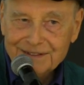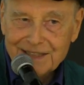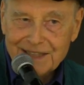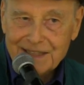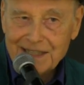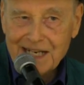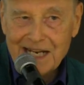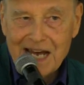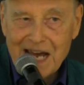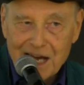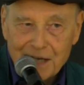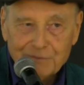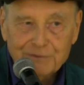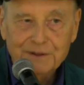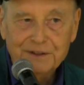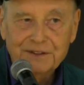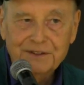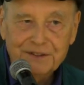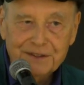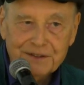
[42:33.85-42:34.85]
And they
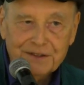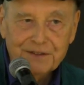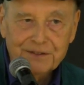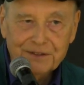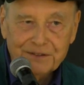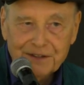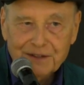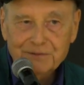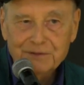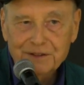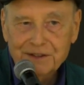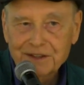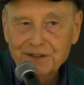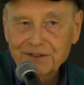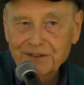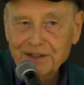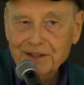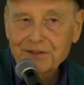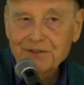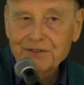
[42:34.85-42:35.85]
haven't since the 17th
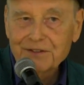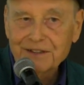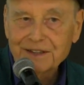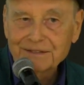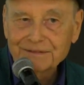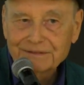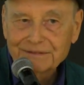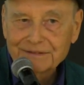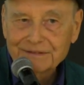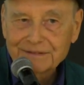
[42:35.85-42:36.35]
century.